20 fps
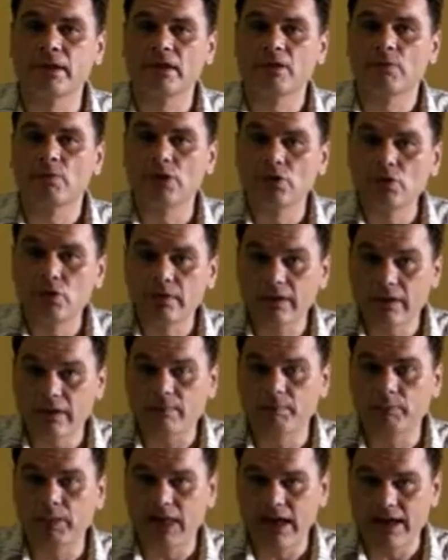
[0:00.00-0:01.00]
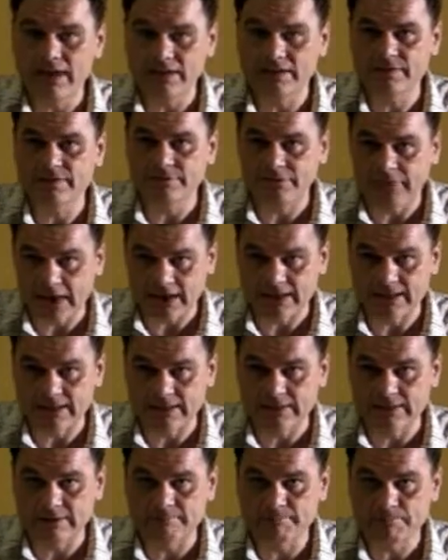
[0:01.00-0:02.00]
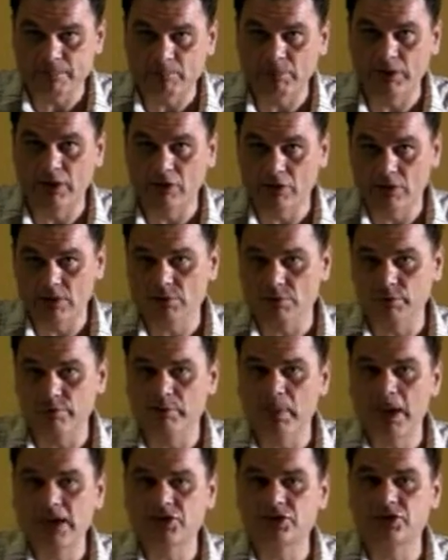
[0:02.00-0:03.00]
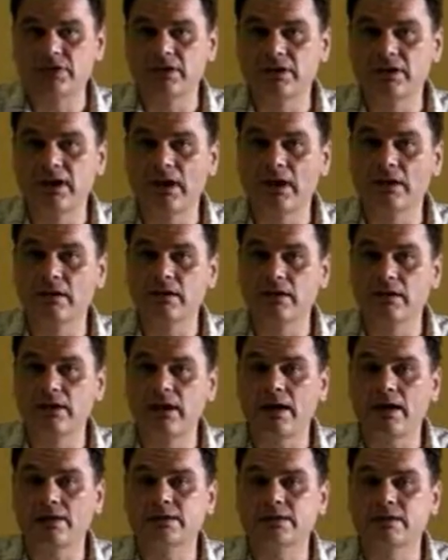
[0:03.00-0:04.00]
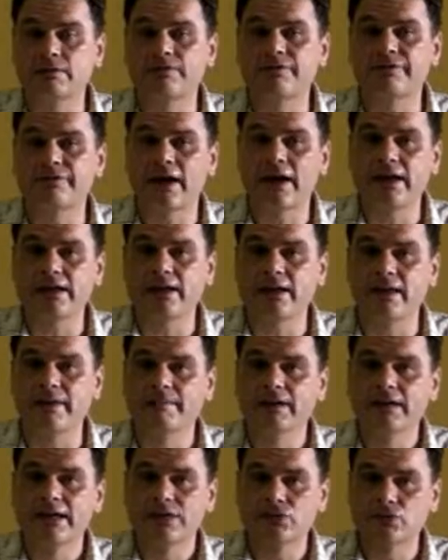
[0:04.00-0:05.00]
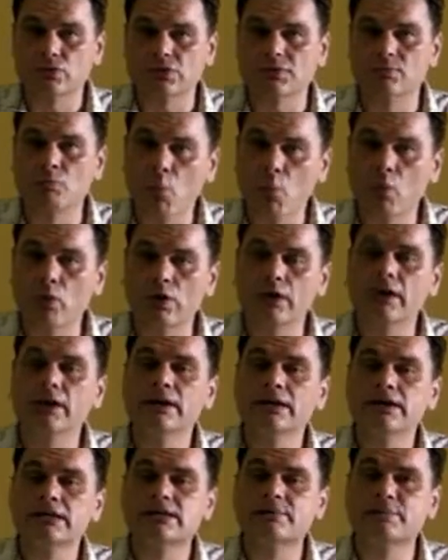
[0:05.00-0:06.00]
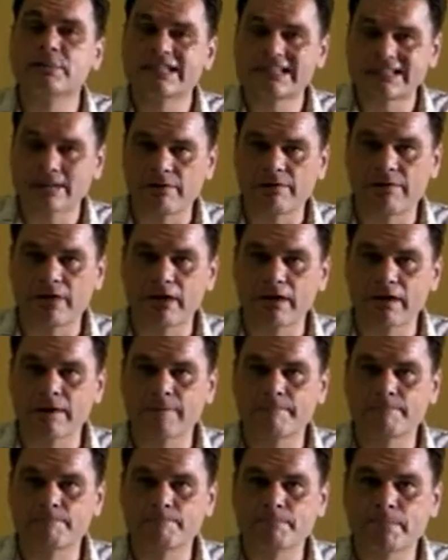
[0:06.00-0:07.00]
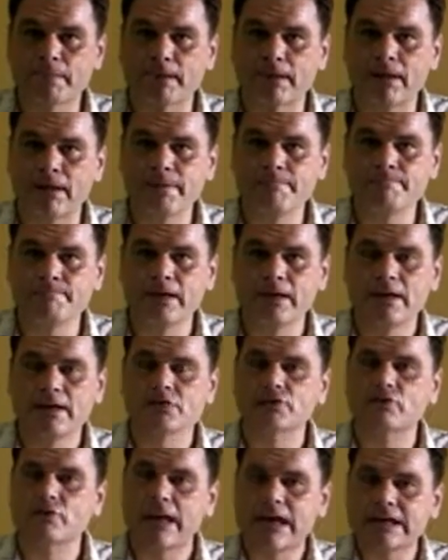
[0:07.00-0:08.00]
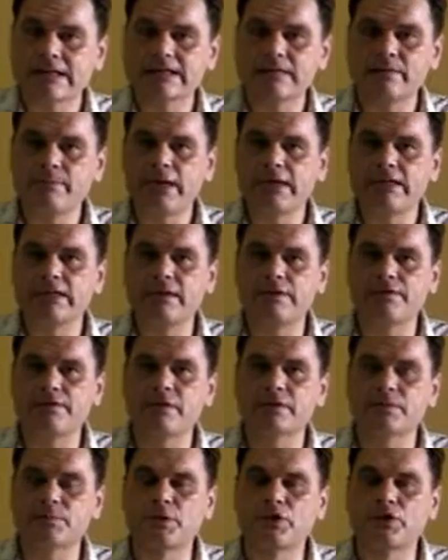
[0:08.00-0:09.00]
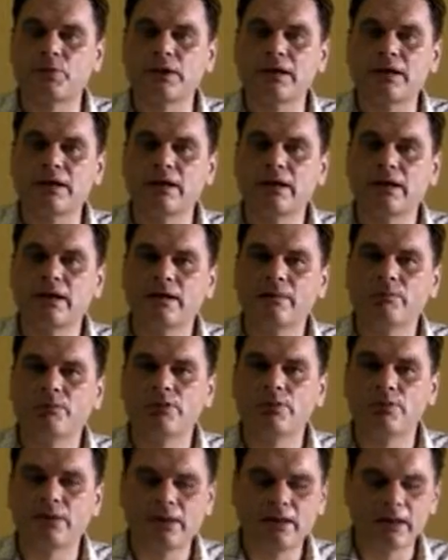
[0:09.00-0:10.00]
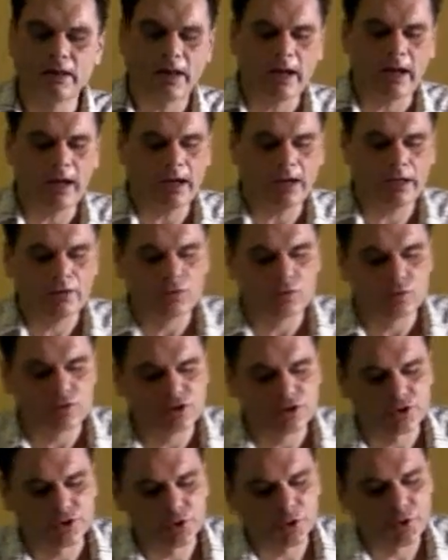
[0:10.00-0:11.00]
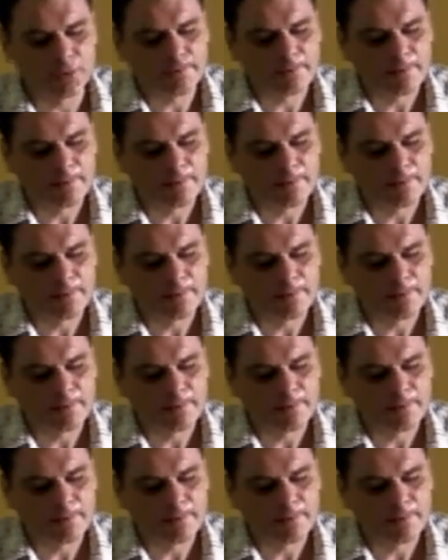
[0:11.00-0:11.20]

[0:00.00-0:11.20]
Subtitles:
We know that the plan is fixed because we've mentioned the date, Friday. So it's more specific. Okay? So that's the main difference between those two.